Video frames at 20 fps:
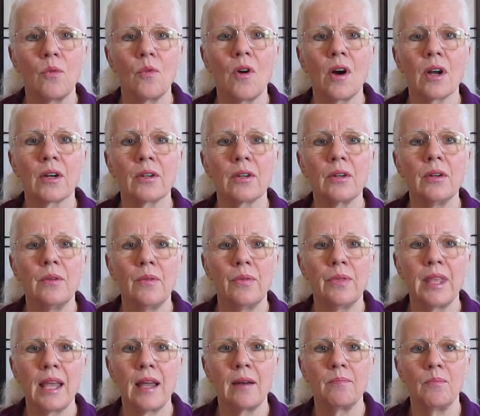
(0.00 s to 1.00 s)
water
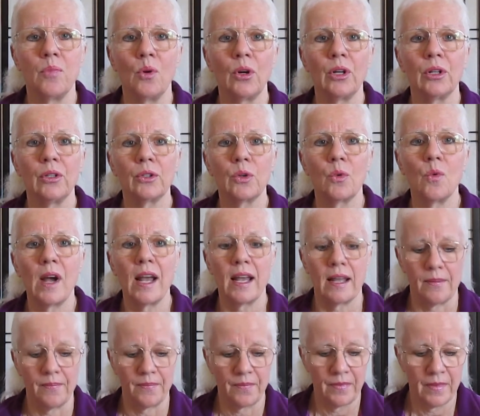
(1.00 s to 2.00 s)
that boiled away.